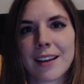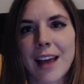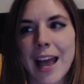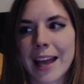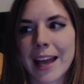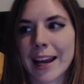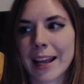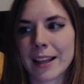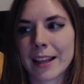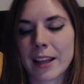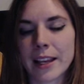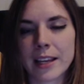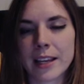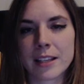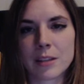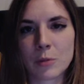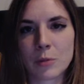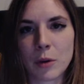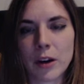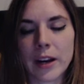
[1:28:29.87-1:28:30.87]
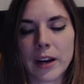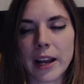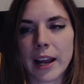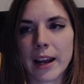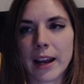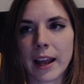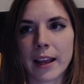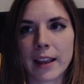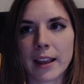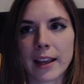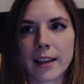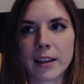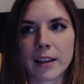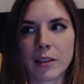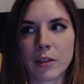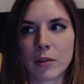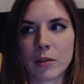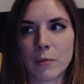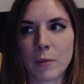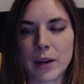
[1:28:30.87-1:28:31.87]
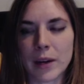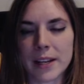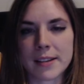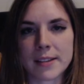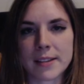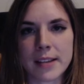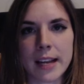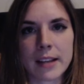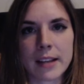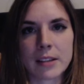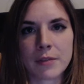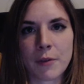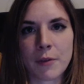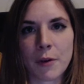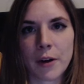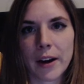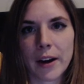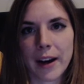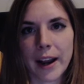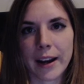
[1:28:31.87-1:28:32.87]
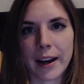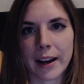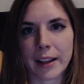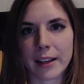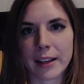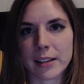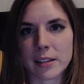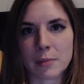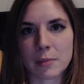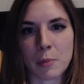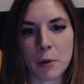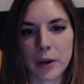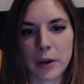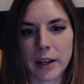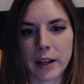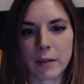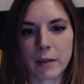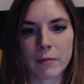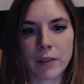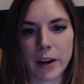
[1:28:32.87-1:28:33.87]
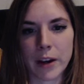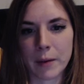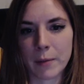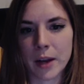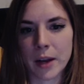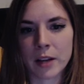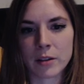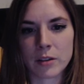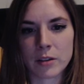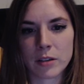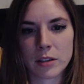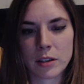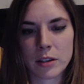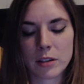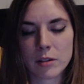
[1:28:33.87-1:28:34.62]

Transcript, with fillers: and I like his work, and I like what he stands for, and I like supporting him very much.